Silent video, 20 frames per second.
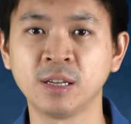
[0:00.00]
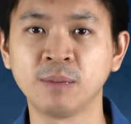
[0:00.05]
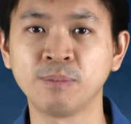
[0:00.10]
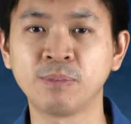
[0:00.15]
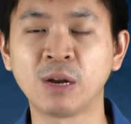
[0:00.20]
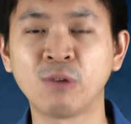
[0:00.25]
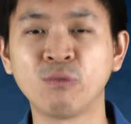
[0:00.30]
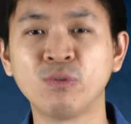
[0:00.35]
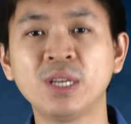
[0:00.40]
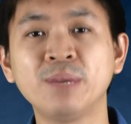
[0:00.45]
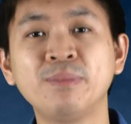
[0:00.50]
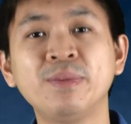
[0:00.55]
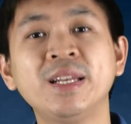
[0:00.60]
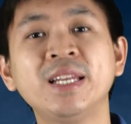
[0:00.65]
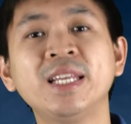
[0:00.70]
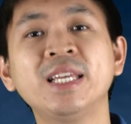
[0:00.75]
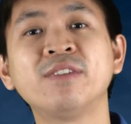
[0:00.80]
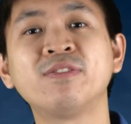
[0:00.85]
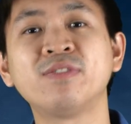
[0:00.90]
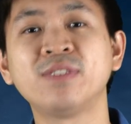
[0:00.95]
But we
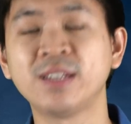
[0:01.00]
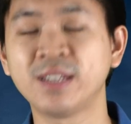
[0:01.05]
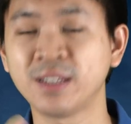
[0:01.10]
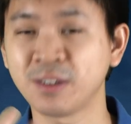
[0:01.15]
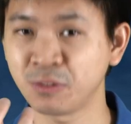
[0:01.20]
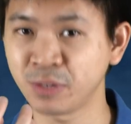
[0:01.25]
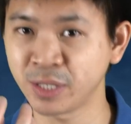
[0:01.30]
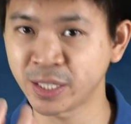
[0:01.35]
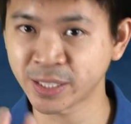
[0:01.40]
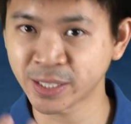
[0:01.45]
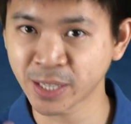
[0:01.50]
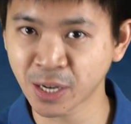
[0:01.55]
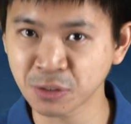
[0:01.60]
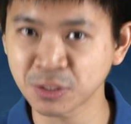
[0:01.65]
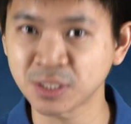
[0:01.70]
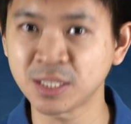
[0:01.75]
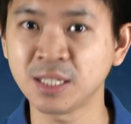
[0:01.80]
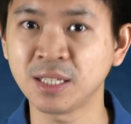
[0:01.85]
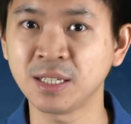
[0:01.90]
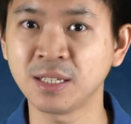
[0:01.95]
believe the
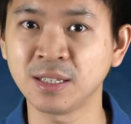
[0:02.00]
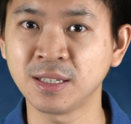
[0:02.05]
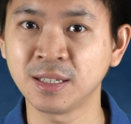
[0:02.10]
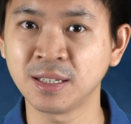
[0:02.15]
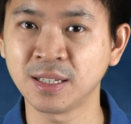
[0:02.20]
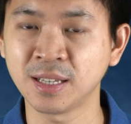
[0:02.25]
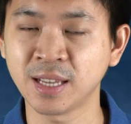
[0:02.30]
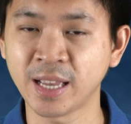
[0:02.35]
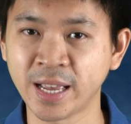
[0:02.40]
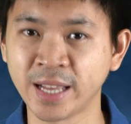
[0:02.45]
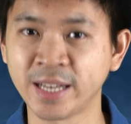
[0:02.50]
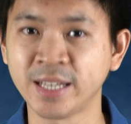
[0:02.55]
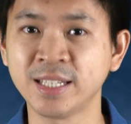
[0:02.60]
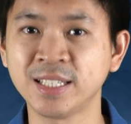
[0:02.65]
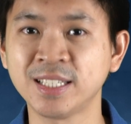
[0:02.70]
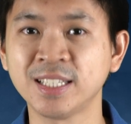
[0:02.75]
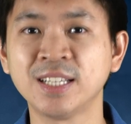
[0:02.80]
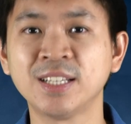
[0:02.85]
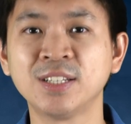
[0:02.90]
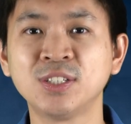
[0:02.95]
resulting
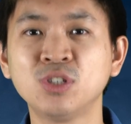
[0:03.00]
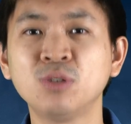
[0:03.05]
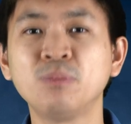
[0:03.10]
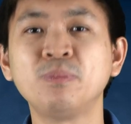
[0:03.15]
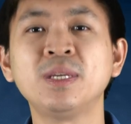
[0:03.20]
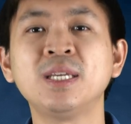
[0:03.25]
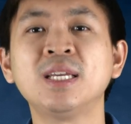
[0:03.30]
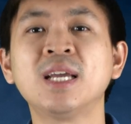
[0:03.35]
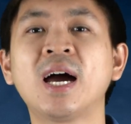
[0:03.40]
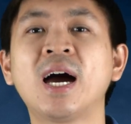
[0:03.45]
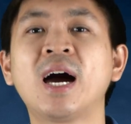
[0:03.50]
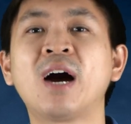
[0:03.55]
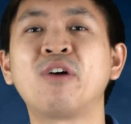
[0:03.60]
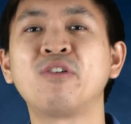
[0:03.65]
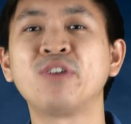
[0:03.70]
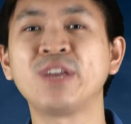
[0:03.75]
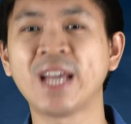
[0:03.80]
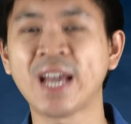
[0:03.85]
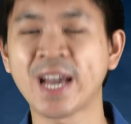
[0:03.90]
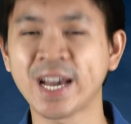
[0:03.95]
end to be our
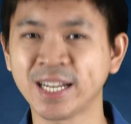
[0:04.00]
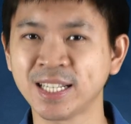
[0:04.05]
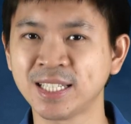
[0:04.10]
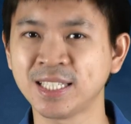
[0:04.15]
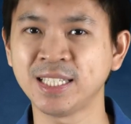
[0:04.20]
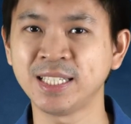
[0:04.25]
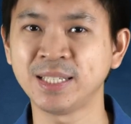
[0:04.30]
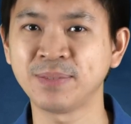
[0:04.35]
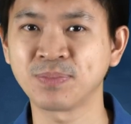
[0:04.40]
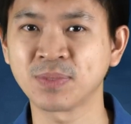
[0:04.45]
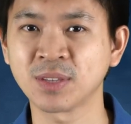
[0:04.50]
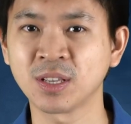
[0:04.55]
reality.